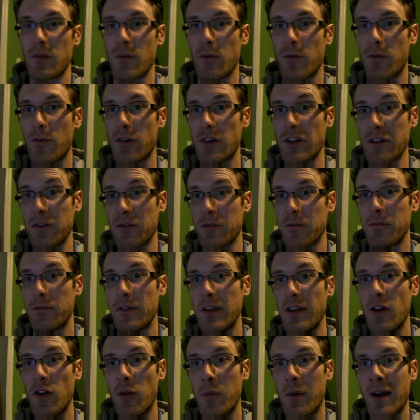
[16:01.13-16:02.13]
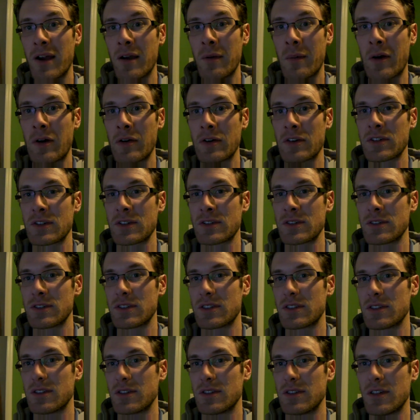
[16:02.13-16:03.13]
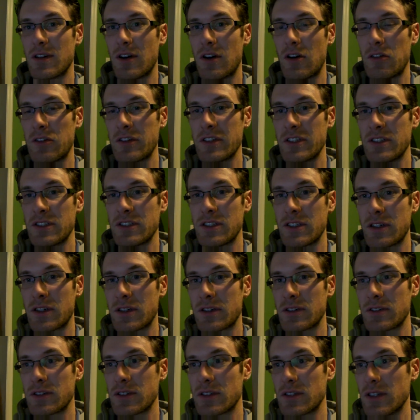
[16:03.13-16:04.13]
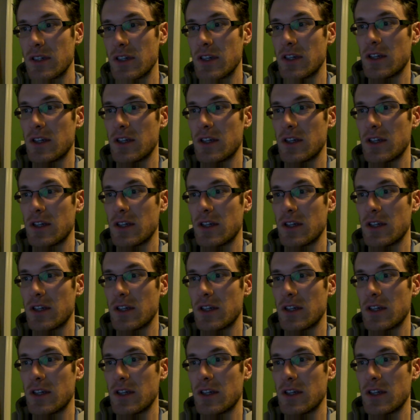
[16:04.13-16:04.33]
fully feel my emotions all these years,